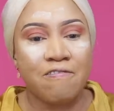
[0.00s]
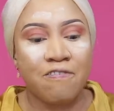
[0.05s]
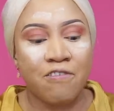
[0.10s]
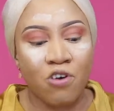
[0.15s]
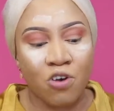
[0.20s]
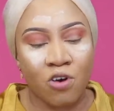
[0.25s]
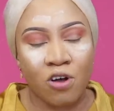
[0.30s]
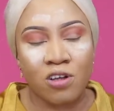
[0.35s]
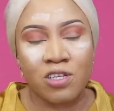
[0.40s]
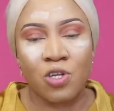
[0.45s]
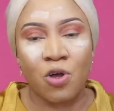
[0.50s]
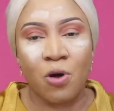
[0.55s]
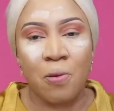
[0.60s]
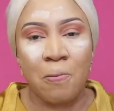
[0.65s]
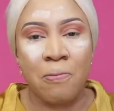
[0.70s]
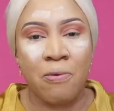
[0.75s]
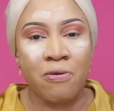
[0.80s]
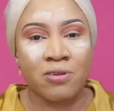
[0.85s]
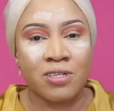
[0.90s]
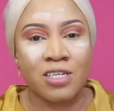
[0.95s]
focus
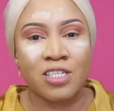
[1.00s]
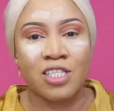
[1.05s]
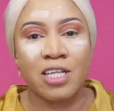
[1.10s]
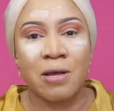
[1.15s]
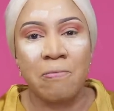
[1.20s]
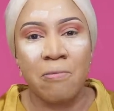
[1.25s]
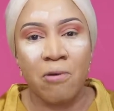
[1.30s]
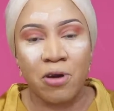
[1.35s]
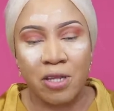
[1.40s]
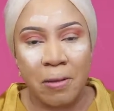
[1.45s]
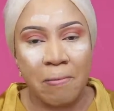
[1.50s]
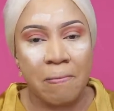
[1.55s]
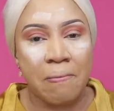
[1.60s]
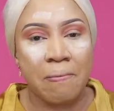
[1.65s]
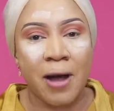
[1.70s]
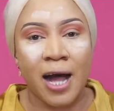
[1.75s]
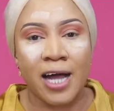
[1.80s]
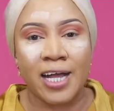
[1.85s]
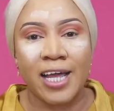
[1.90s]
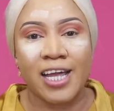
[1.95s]
on putting the money
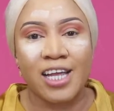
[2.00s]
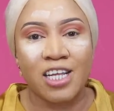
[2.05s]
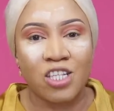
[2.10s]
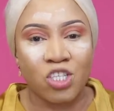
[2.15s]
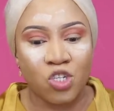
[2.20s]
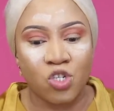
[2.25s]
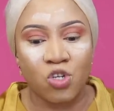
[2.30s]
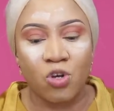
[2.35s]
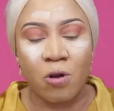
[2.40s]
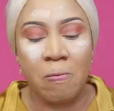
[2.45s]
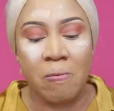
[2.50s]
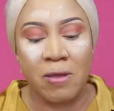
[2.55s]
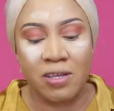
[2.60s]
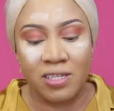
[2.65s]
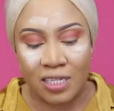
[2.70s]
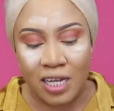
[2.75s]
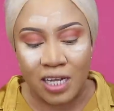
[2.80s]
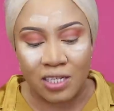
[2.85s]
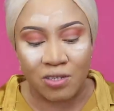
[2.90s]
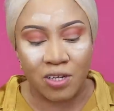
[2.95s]
back into your
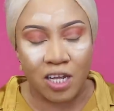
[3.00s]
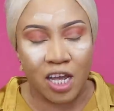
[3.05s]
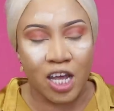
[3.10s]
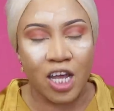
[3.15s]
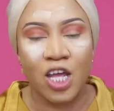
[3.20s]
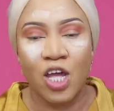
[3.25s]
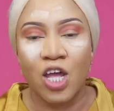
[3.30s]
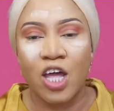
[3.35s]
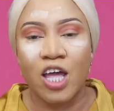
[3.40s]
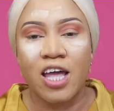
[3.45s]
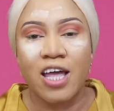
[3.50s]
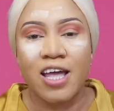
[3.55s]
business, okay?